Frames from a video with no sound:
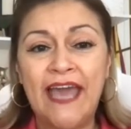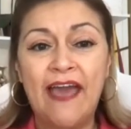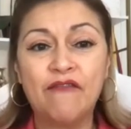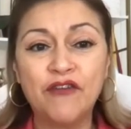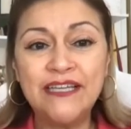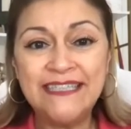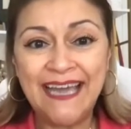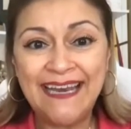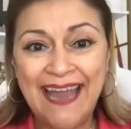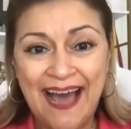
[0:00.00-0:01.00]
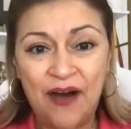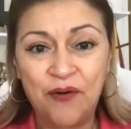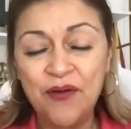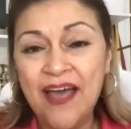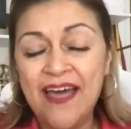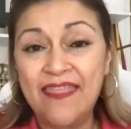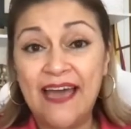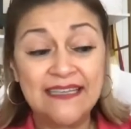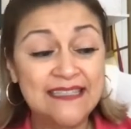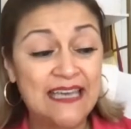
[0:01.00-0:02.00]
every day now
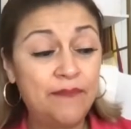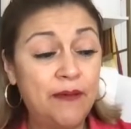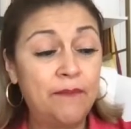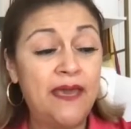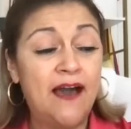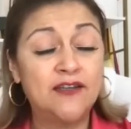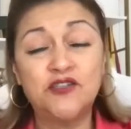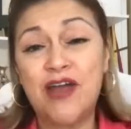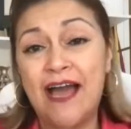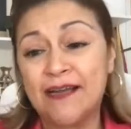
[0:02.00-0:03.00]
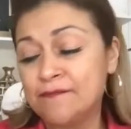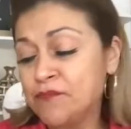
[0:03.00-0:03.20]
that is keeping me on track.